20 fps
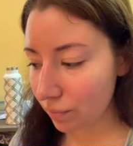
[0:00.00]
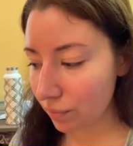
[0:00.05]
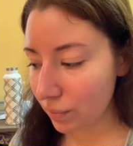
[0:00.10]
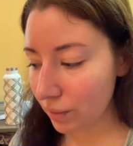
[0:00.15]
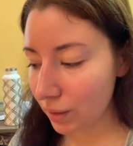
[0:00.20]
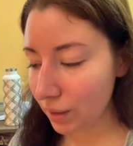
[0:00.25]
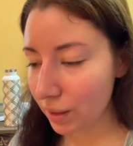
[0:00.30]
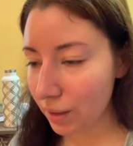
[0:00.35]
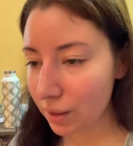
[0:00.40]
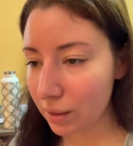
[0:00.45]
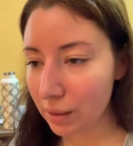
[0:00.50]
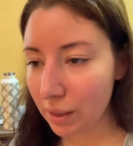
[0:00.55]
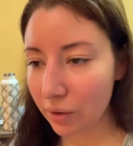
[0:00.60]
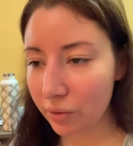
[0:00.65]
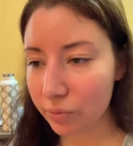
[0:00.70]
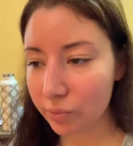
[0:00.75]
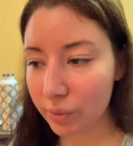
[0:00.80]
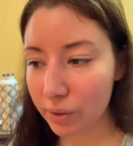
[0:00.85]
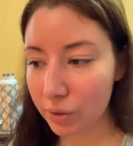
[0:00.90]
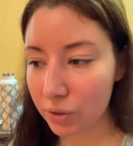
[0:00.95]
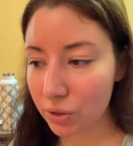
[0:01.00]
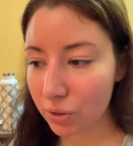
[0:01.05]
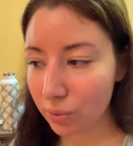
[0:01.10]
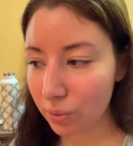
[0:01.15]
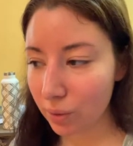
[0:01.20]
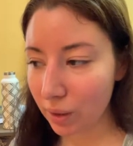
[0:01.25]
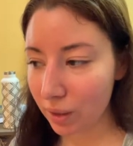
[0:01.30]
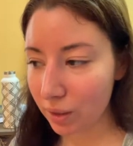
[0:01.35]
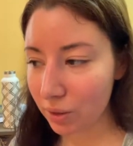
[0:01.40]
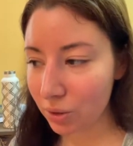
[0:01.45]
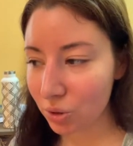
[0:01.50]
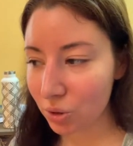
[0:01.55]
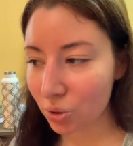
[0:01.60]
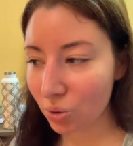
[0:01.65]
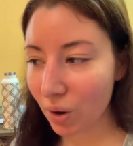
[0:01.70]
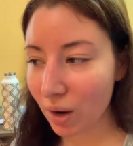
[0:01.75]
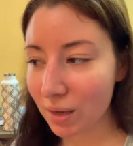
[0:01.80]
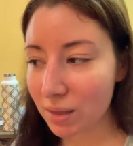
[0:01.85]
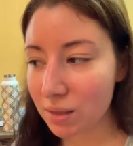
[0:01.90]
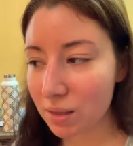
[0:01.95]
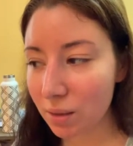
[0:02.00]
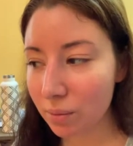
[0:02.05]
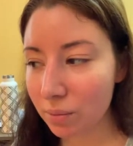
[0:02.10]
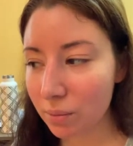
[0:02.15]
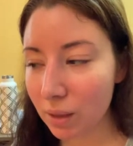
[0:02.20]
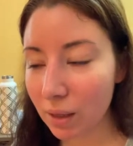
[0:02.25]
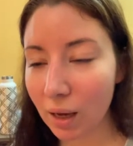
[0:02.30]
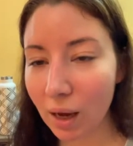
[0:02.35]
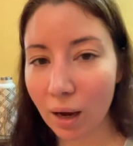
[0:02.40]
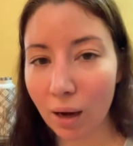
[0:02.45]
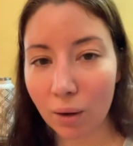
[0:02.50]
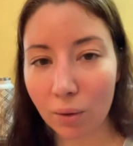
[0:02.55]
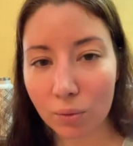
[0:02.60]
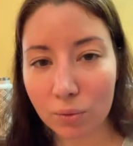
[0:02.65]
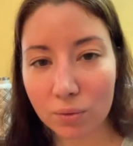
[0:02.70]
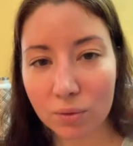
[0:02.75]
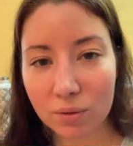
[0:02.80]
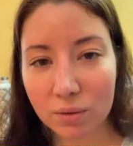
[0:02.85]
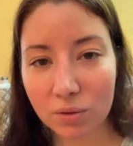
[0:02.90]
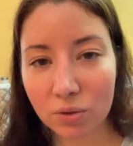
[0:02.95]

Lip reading: they allowed me to like try something out,